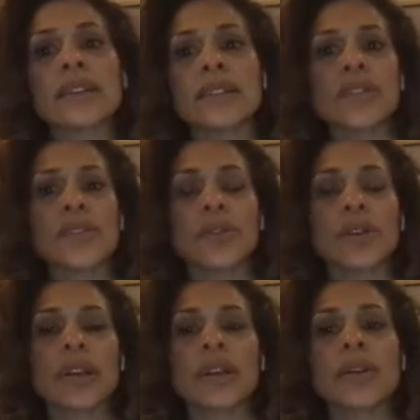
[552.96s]
So it
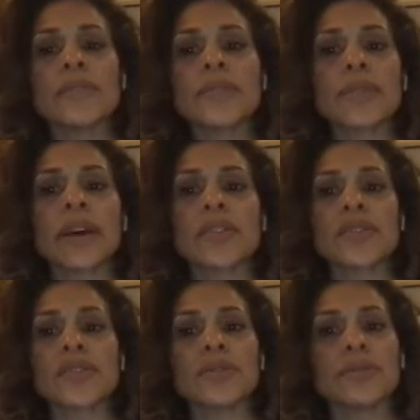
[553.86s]
comes back
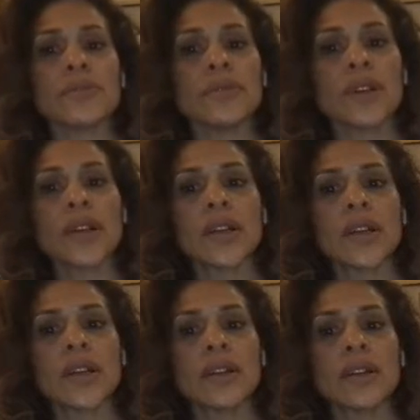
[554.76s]
to
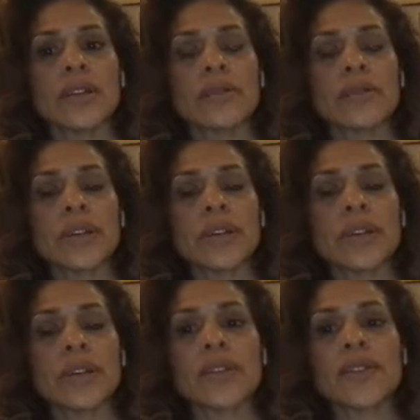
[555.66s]

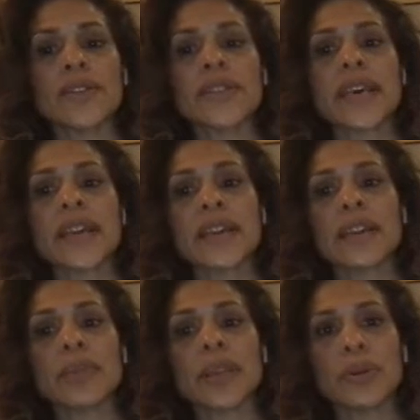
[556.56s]
really understanding,
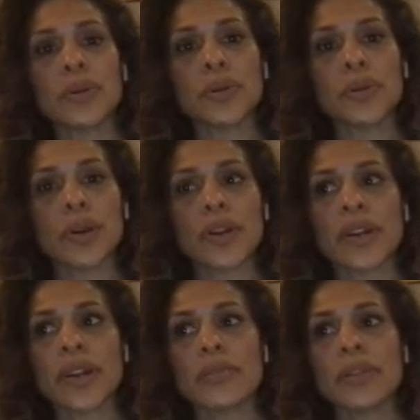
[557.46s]
and people who
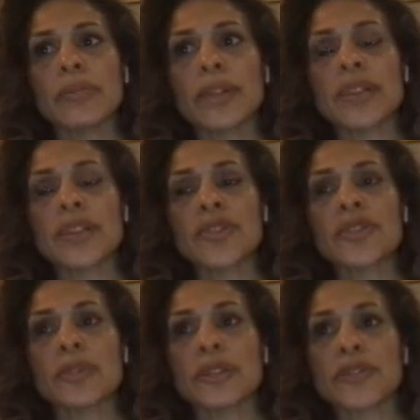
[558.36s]
are implementing
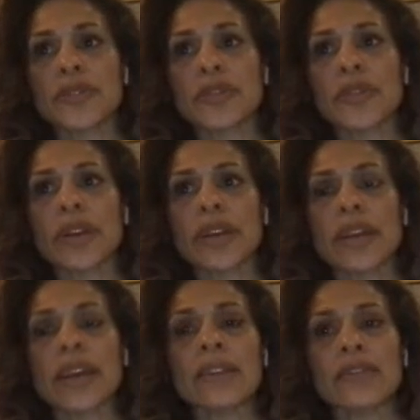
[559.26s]
treatments for
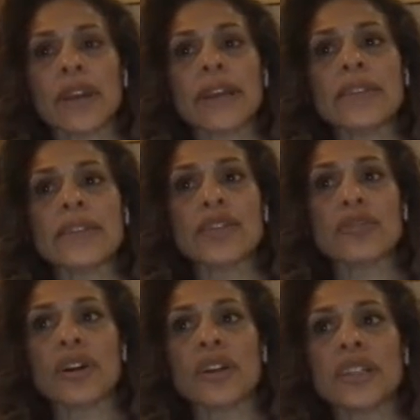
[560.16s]
anything
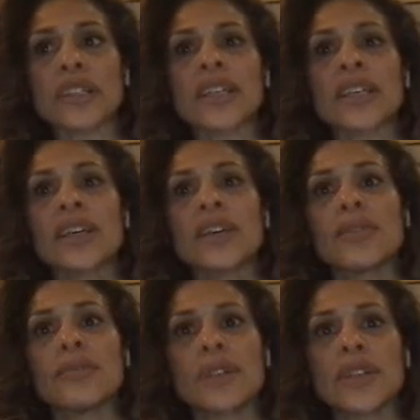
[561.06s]
chronic
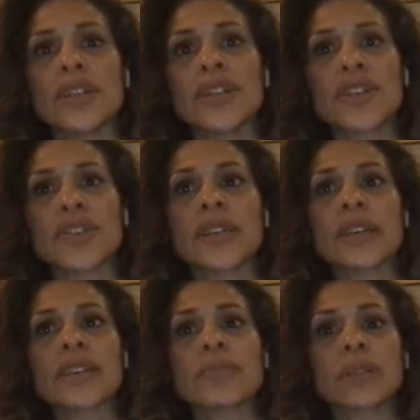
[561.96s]
really should
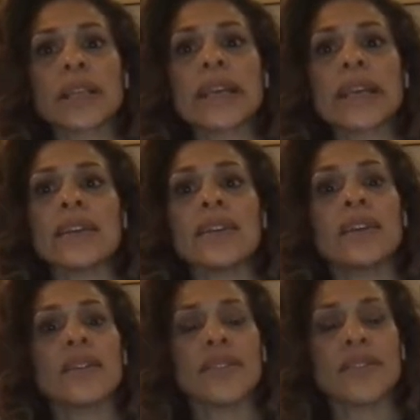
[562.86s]
explain
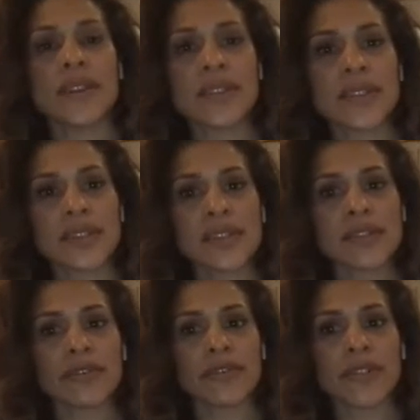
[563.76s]
this
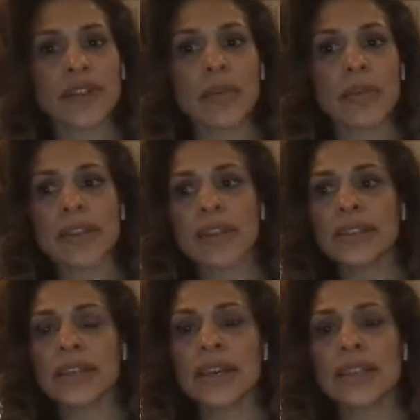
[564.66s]

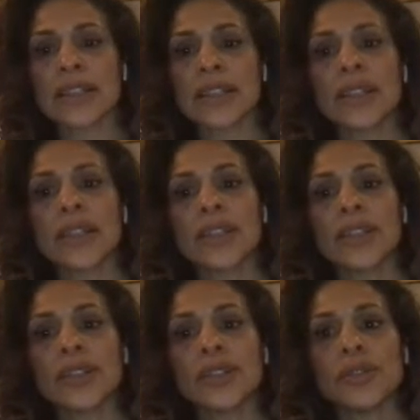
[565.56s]
phenomenon that
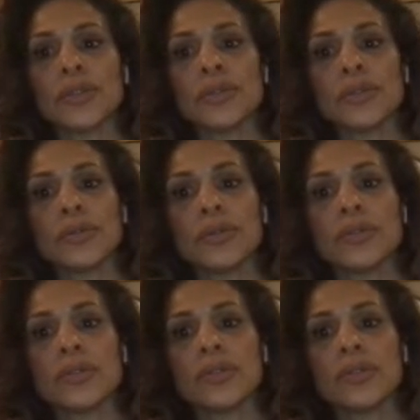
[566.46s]
you